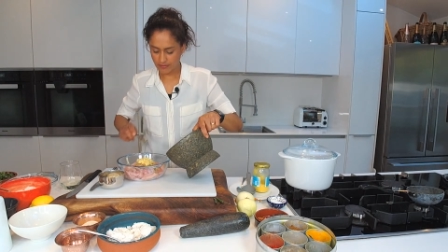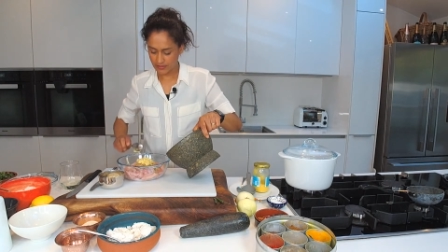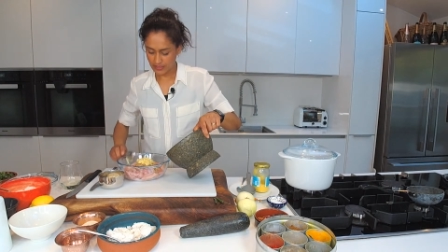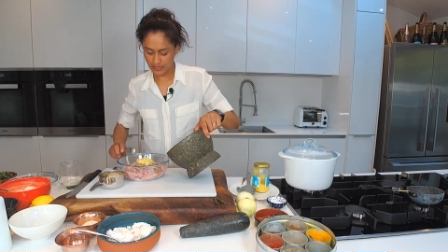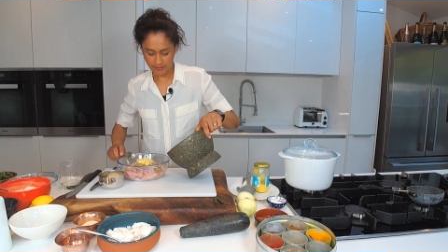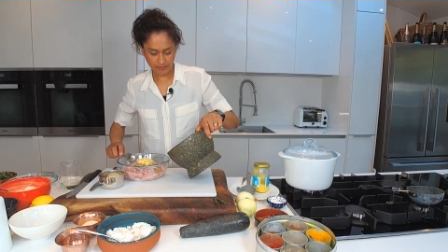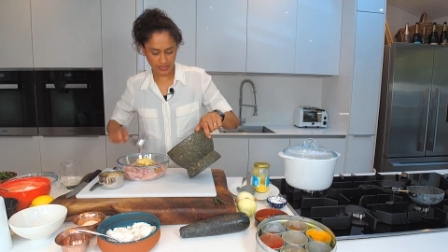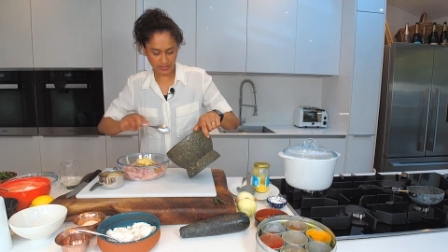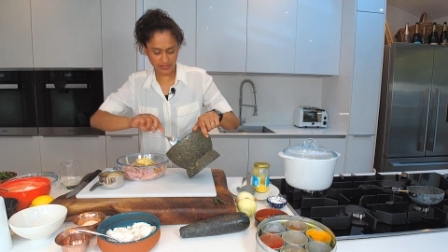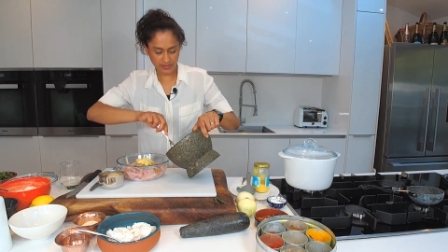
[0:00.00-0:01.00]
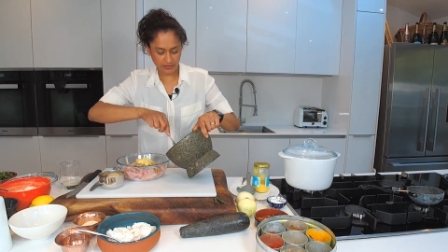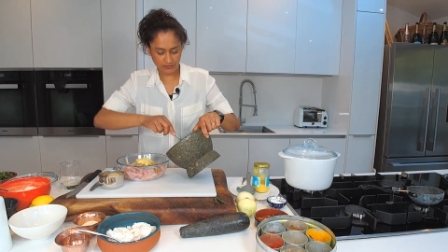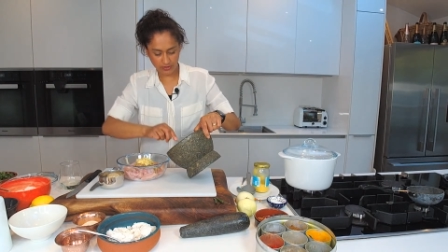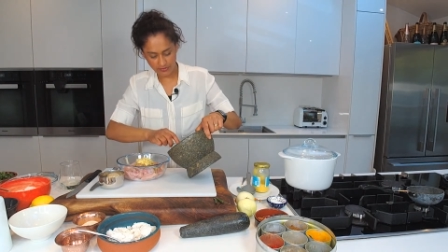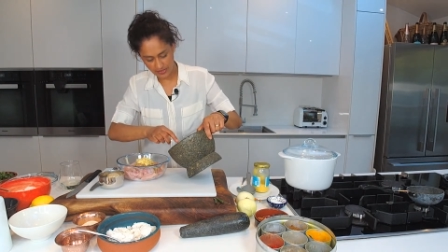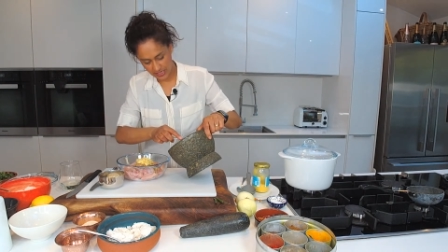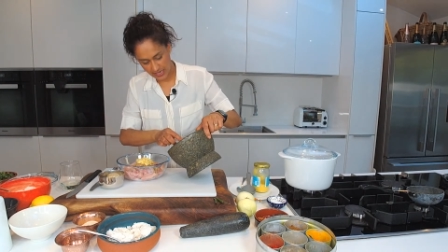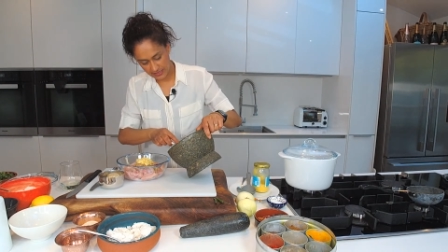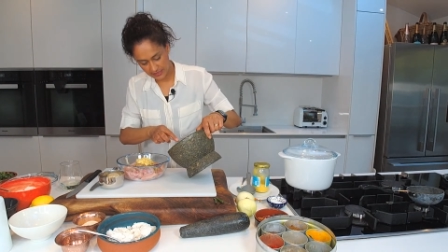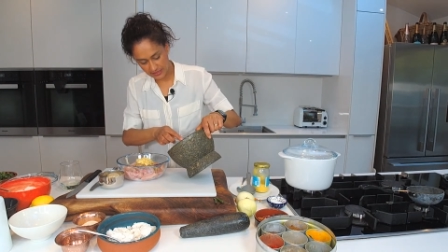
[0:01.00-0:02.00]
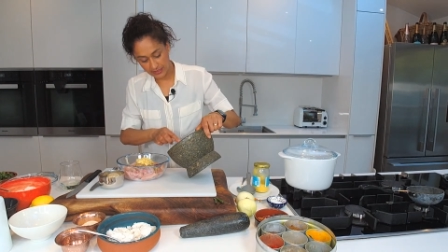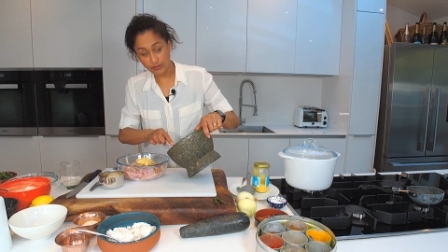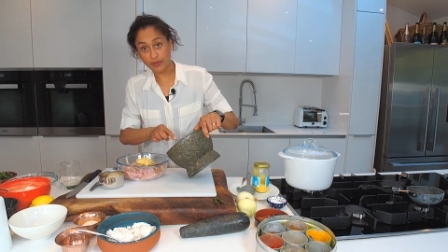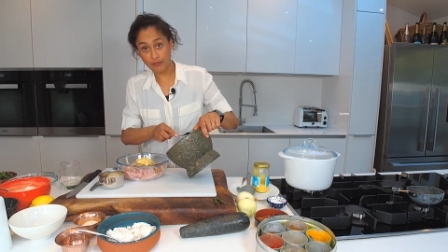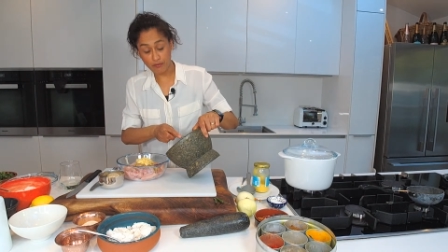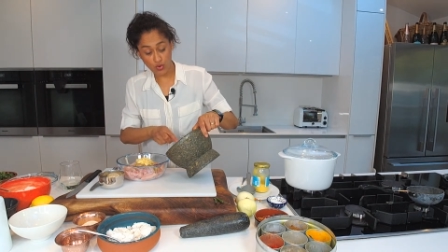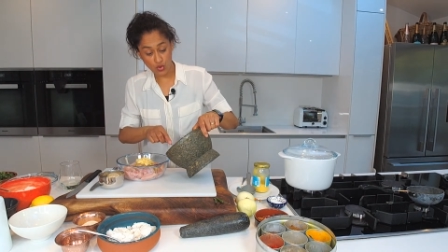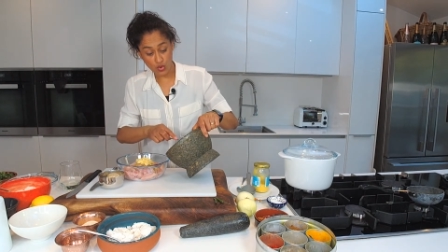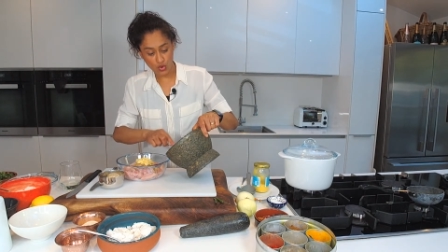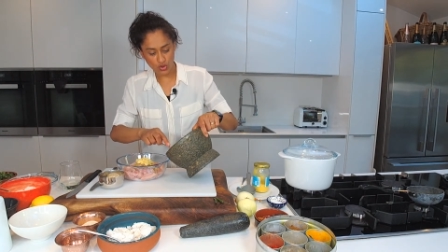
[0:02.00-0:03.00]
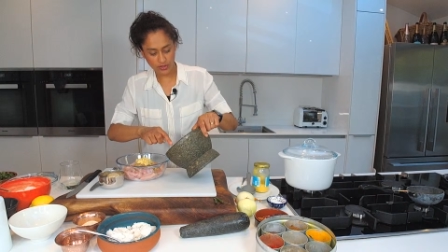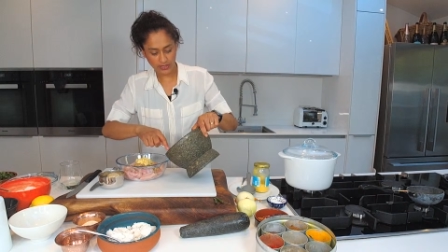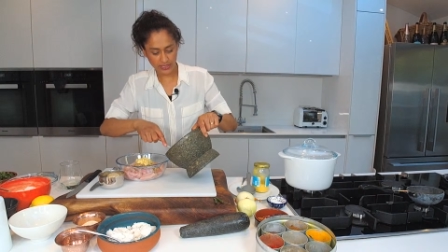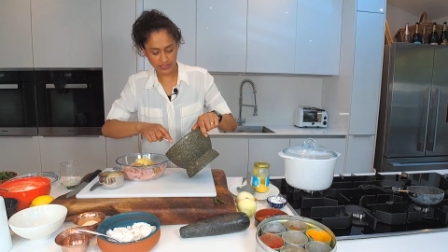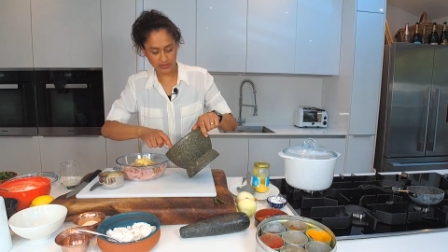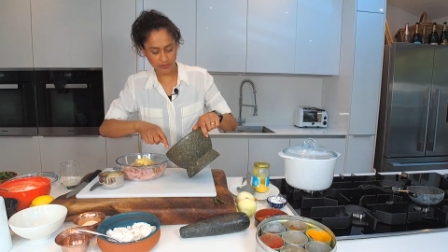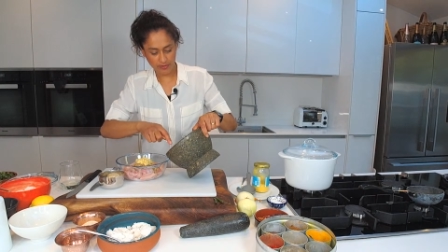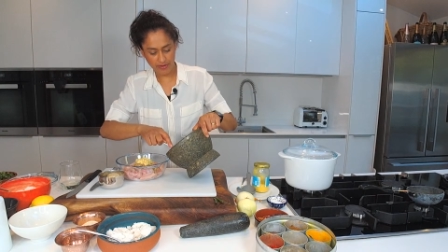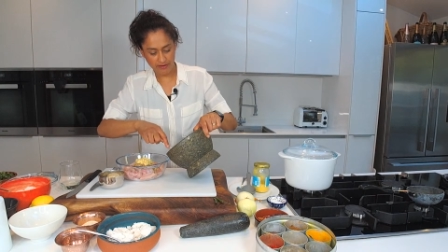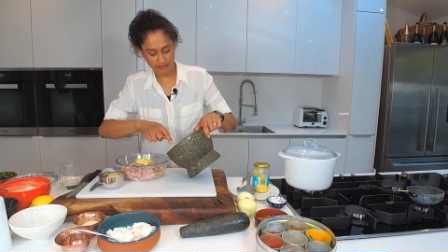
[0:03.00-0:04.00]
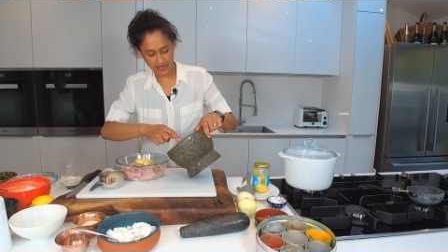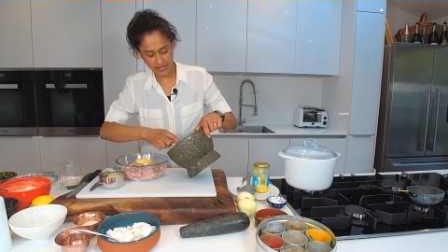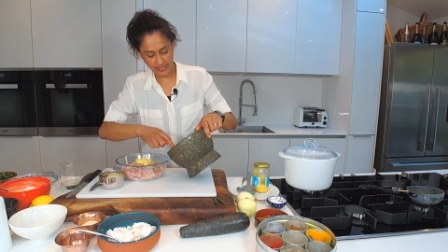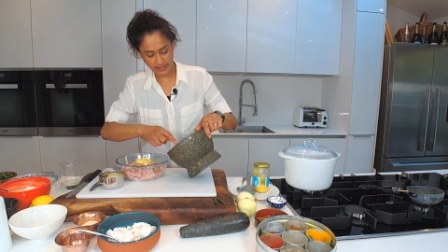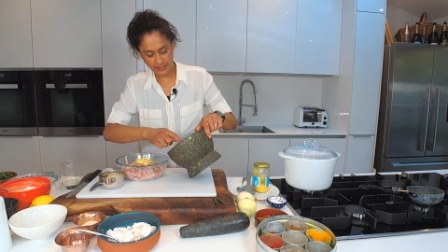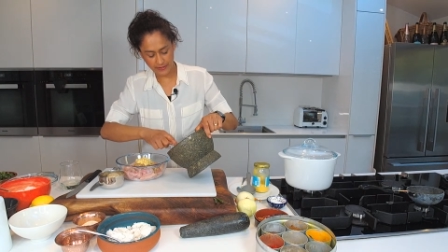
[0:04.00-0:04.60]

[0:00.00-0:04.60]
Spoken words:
I am still going to add a little bit more into my marinade.